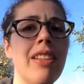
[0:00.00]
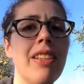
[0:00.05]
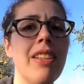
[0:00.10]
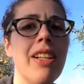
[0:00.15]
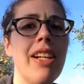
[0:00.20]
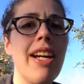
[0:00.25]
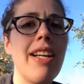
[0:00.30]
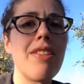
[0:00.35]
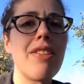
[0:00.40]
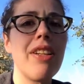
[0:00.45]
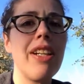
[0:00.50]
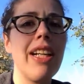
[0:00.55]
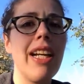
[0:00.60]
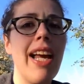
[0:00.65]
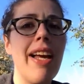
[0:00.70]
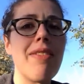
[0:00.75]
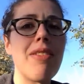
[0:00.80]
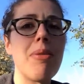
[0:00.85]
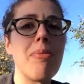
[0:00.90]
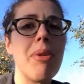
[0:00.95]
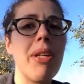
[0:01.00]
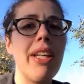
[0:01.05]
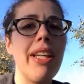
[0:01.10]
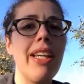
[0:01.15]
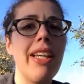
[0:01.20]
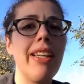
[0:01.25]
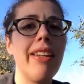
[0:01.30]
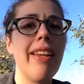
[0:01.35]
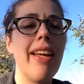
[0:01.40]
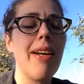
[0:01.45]
you guys are gonna have to
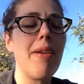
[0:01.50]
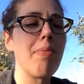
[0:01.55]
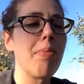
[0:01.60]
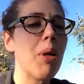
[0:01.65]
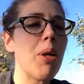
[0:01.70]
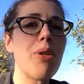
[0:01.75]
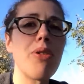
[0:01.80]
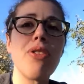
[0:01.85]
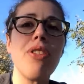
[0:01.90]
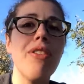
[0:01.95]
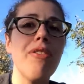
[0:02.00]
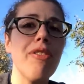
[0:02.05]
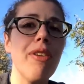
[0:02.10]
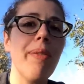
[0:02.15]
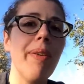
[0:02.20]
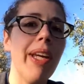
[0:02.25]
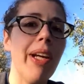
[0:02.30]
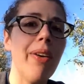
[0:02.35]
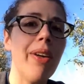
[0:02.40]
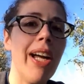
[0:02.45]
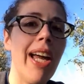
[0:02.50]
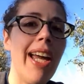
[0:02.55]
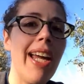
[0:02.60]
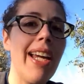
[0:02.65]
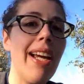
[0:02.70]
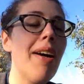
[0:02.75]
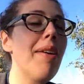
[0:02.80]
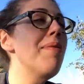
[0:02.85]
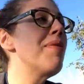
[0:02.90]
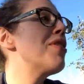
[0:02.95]
be that person for me,
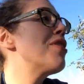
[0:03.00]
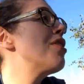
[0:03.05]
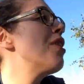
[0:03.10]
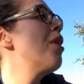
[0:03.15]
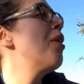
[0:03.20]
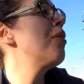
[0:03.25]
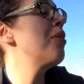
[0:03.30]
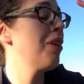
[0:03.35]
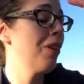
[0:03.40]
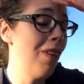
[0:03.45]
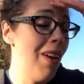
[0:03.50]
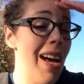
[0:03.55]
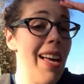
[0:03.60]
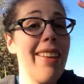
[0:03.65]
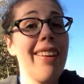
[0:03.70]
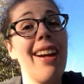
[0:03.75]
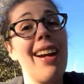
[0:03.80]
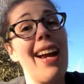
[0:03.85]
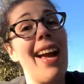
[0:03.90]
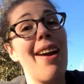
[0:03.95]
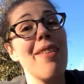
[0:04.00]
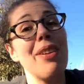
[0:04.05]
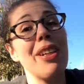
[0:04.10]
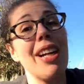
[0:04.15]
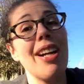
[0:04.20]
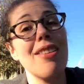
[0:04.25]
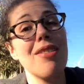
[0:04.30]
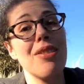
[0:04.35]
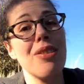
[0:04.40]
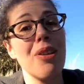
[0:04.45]
okay? I'm so glad that I have you
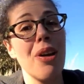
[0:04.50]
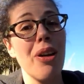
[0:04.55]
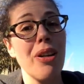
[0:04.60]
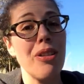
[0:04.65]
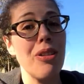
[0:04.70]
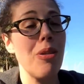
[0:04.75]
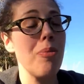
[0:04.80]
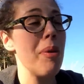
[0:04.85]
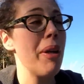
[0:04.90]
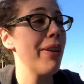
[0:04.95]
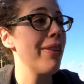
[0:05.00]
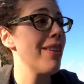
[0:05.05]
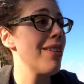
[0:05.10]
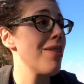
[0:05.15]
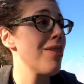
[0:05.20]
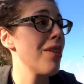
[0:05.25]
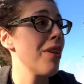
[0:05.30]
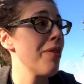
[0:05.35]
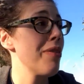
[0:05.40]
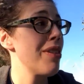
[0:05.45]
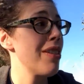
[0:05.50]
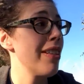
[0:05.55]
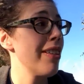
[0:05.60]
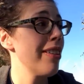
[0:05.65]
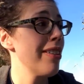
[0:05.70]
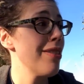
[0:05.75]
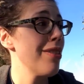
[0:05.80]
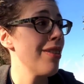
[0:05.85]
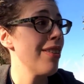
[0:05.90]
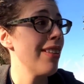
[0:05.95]
guys to talk to about this stuff,
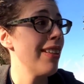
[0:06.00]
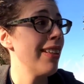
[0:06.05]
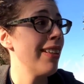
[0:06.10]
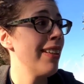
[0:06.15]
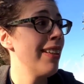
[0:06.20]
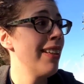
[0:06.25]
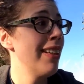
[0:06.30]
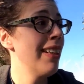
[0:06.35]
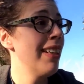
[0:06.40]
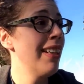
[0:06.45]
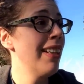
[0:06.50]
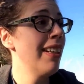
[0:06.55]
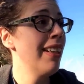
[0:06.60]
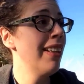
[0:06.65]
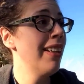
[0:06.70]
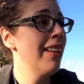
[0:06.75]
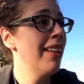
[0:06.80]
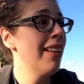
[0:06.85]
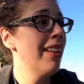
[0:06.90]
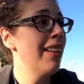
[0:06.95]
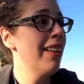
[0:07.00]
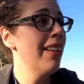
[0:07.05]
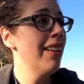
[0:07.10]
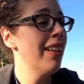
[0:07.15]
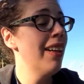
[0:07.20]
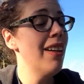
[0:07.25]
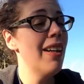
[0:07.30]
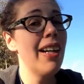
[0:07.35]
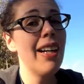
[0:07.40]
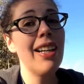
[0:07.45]
seriously.
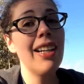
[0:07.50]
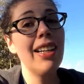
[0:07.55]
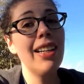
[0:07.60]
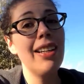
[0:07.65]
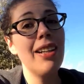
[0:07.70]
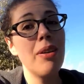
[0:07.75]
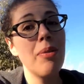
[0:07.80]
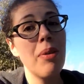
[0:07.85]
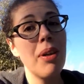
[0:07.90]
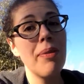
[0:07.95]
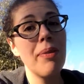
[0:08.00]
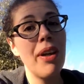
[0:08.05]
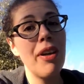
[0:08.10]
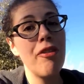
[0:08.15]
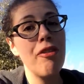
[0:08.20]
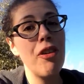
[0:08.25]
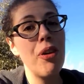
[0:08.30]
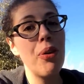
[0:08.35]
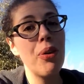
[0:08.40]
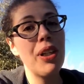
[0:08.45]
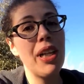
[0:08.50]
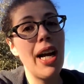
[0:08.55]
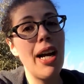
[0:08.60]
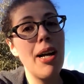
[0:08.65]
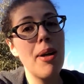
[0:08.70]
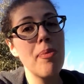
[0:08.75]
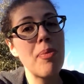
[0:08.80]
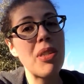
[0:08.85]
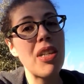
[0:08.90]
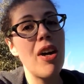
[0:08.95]
Alright, when my food
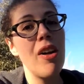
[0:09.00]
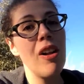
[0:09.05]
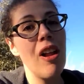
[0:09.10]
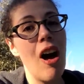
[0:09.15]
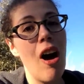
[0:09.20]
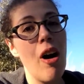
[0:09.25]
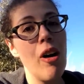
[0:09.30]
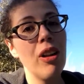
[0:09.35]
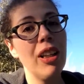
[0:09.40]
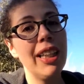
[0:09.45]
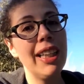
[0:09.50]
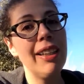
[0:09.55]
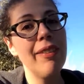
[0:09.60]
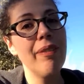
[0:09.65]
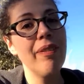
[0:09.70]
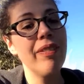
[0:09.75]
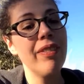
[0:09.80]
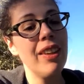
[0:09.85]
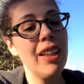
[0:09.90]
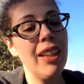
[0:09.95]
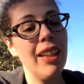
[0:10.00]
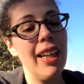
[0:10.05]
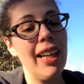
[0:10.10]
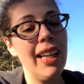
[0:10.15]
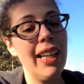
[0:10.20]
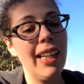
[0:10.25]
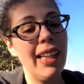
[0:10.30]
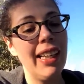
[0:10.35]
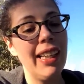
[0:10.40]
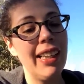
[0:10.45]
comes, I'll haul it
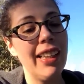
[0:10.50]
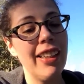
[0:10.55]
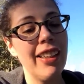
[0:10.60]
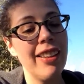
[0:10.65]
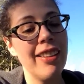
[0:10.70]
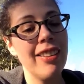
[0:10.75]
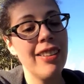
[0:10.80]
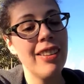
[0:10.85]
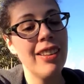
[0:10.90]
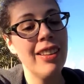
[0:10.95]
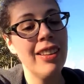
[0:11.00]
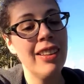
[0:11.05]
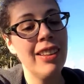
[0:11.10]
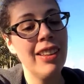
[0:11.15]
and